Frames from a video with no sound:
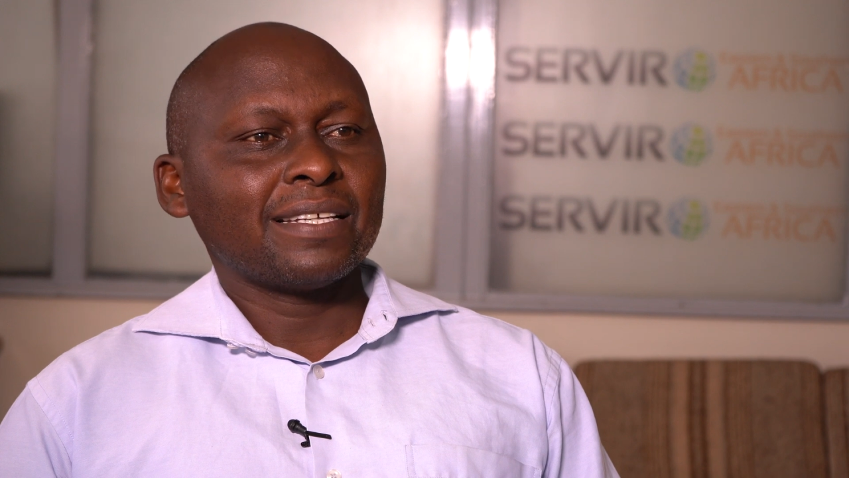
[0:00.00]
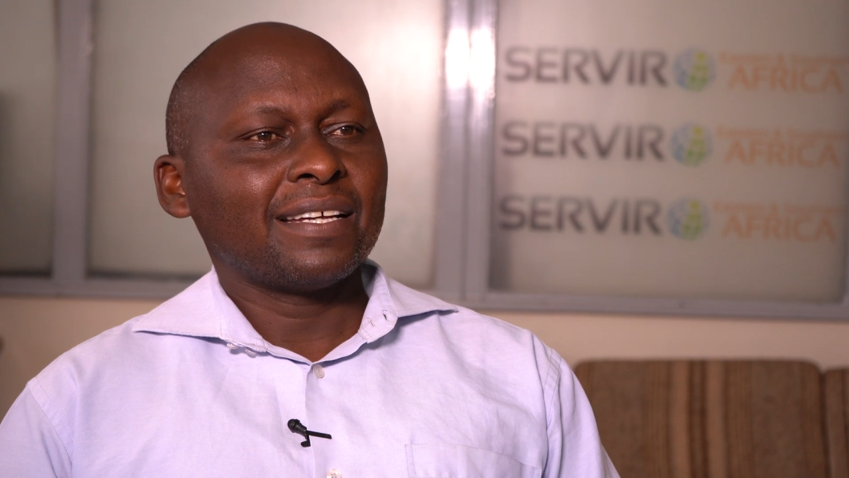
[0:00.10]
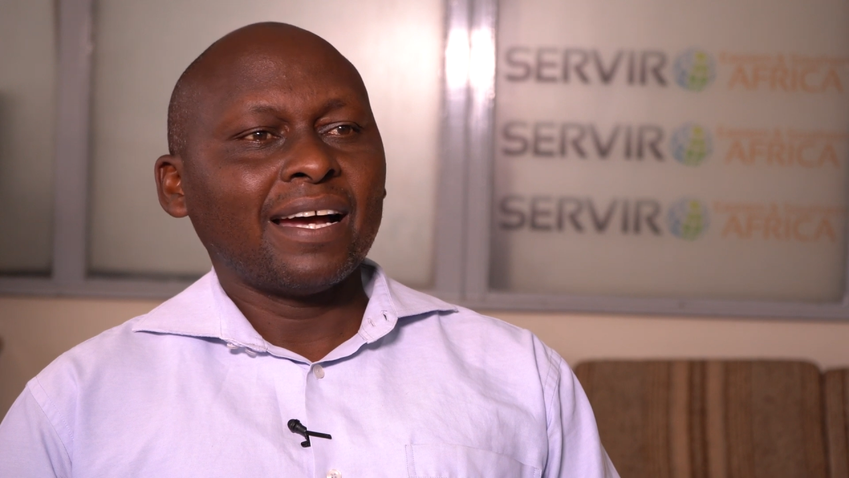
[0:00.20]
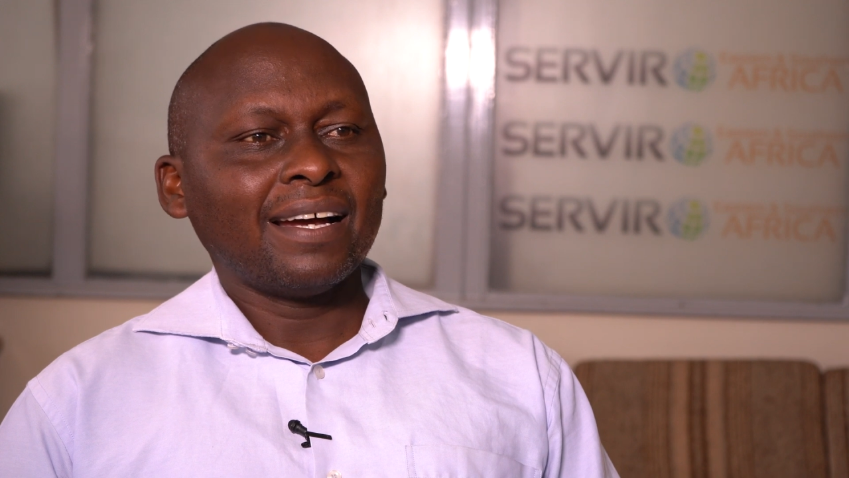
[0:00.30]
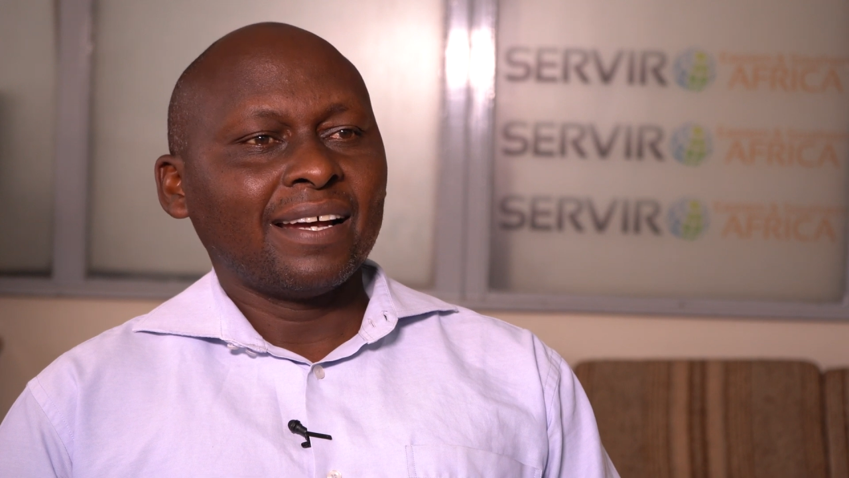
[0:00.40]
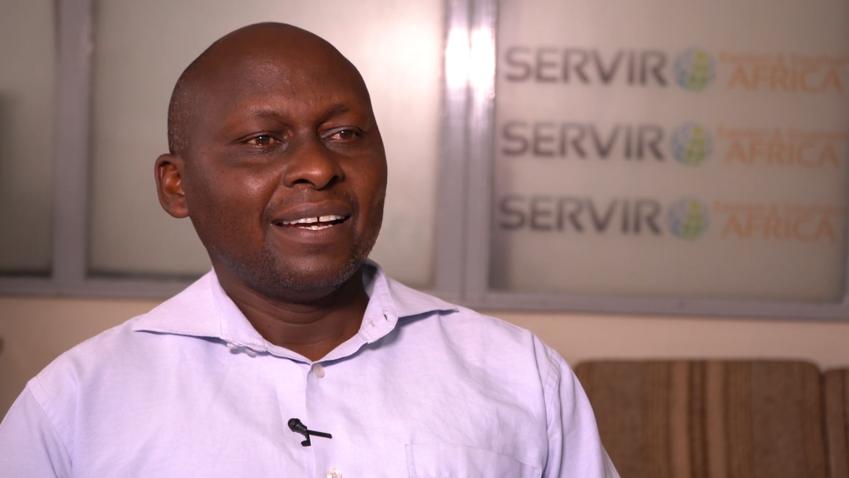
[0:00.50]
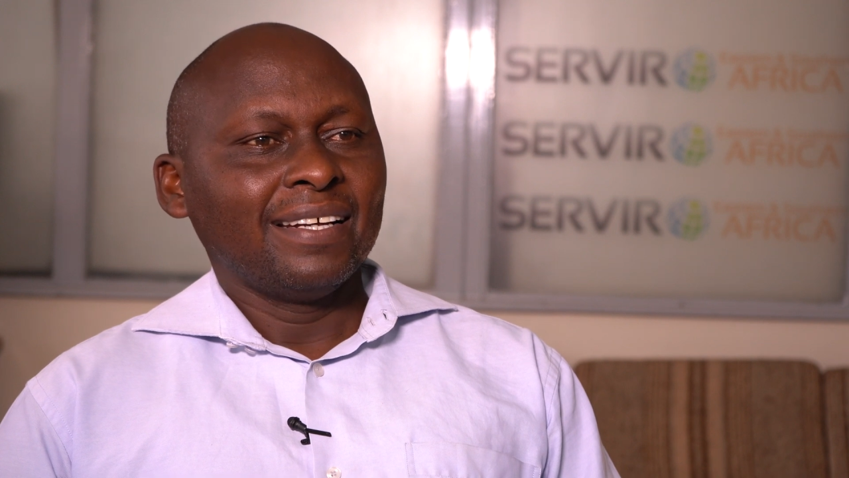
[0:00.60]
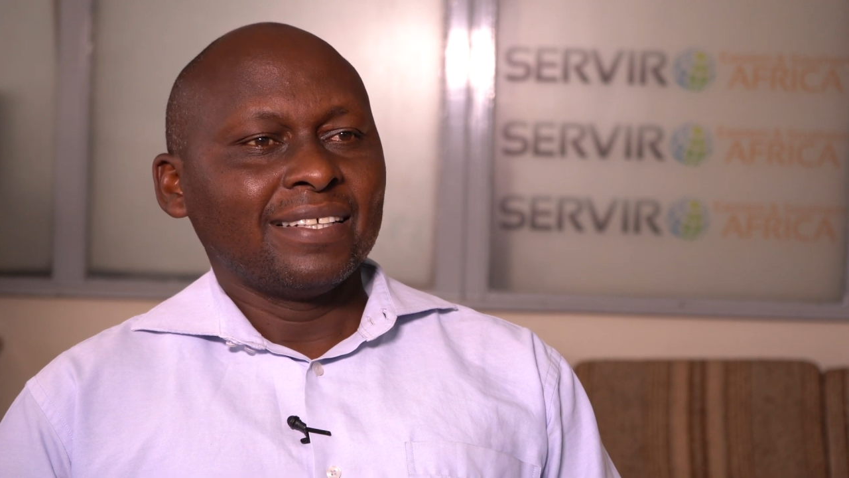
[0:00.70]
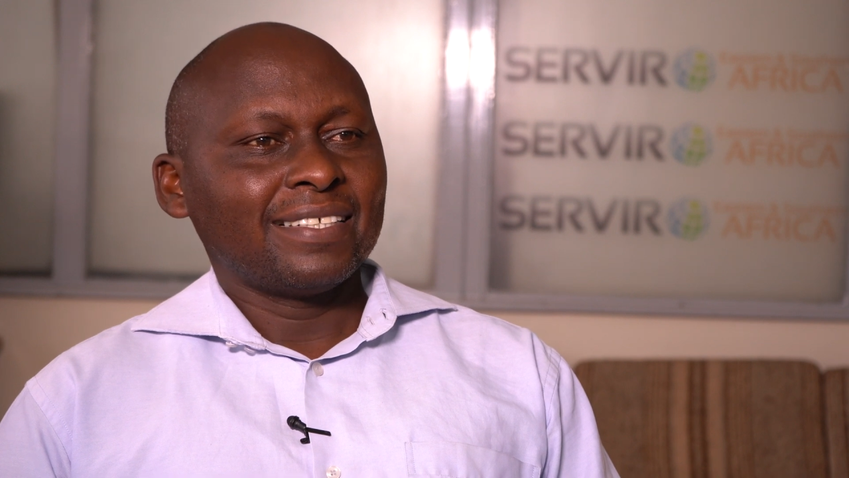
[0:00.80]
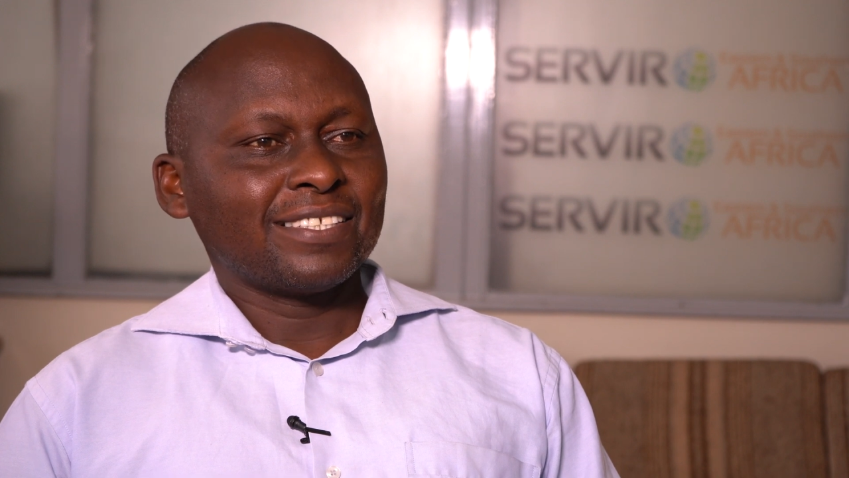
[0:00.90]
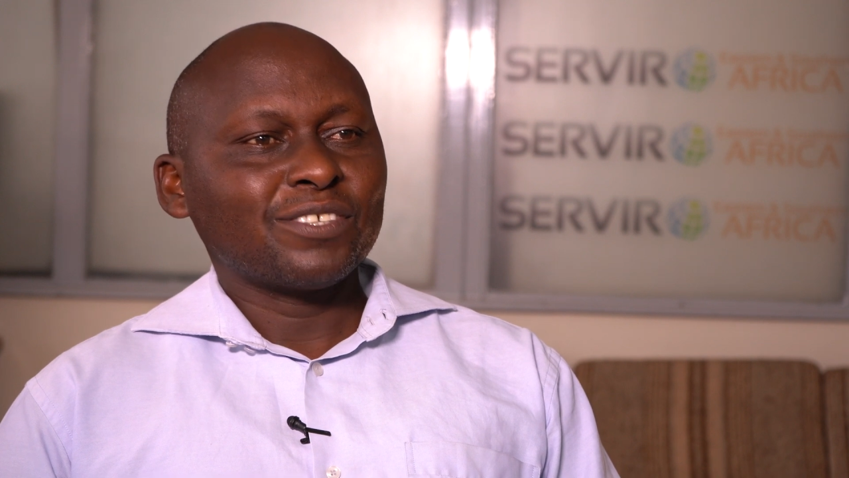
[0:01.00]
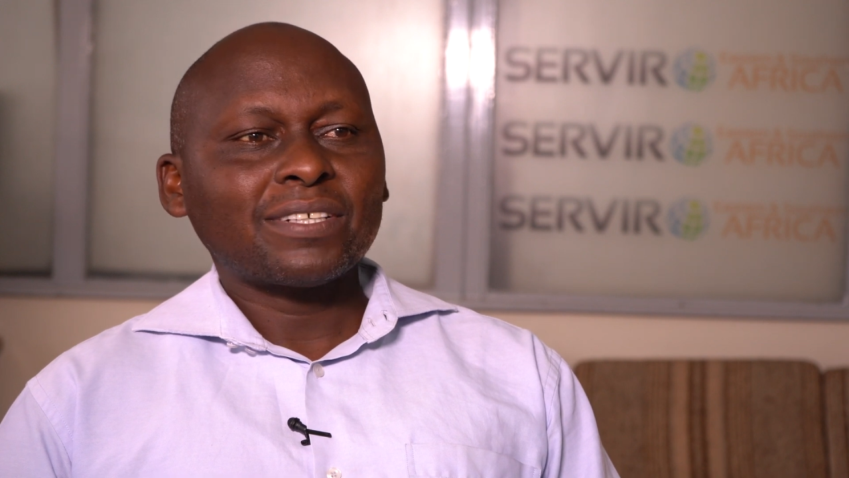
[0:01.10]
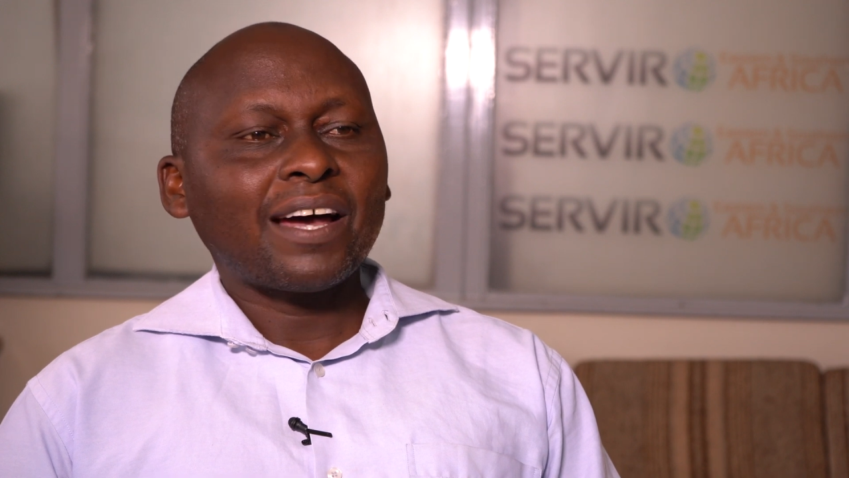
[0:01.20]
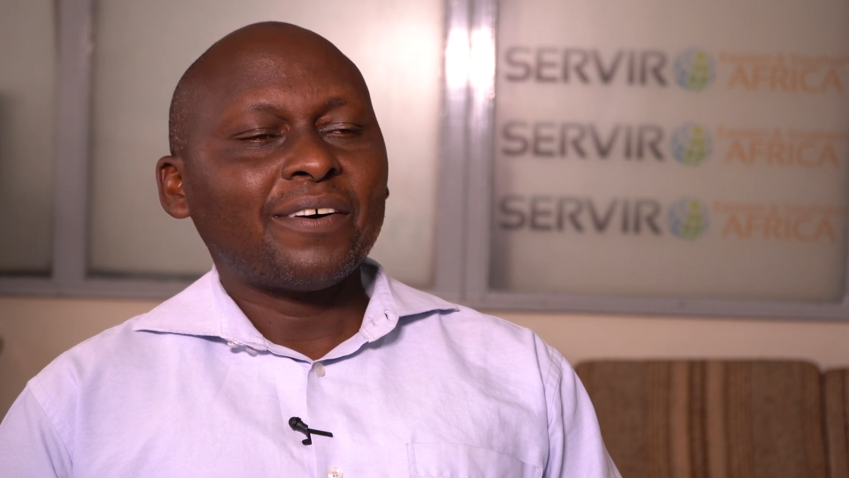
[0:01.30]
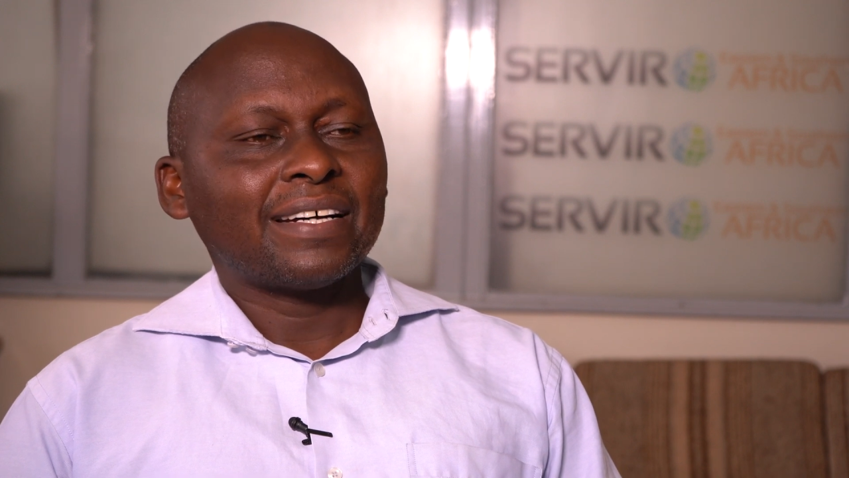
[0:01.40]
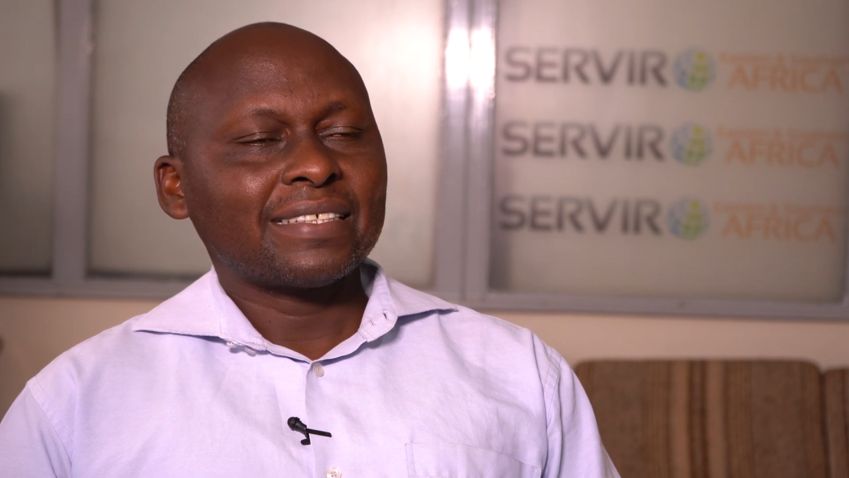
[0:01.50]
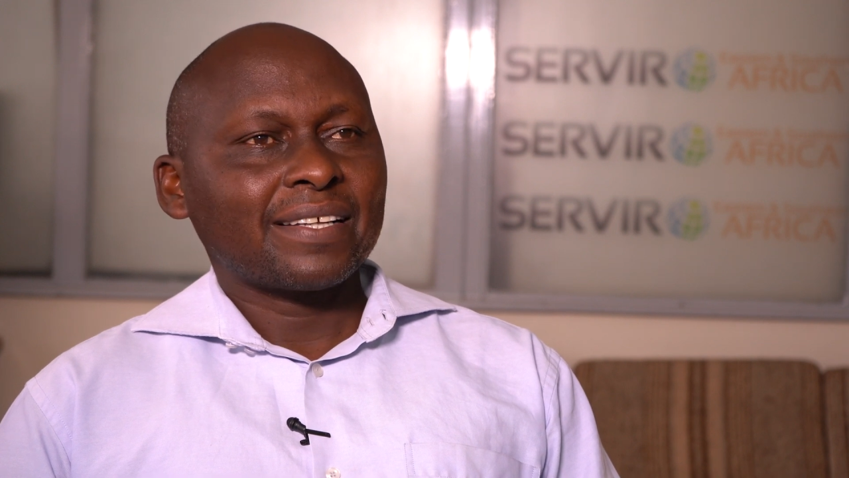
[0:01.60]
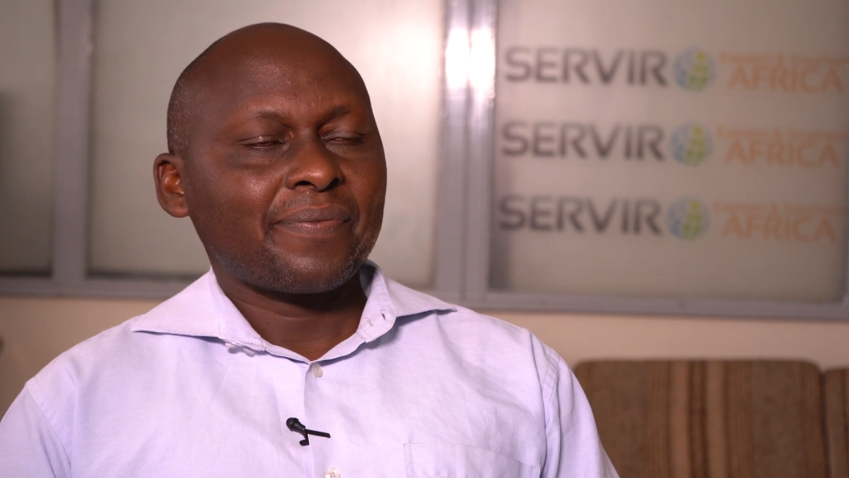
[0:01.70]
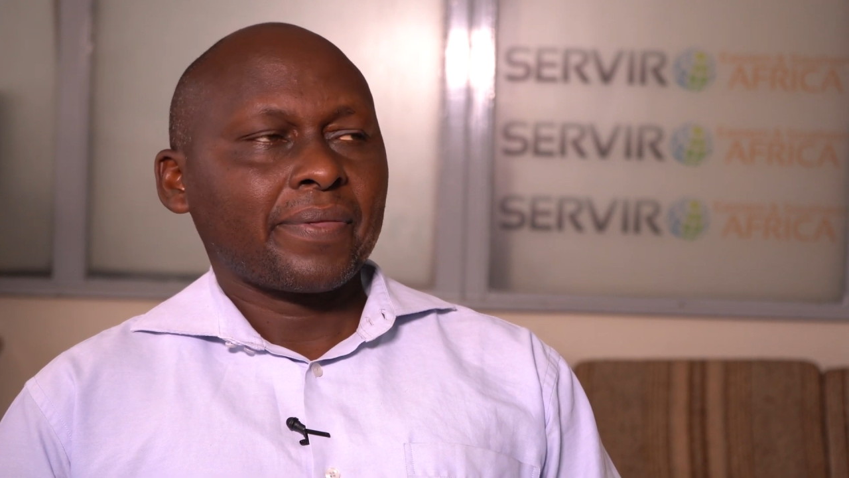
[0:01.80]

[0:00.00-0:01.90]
yeah, it is not ours.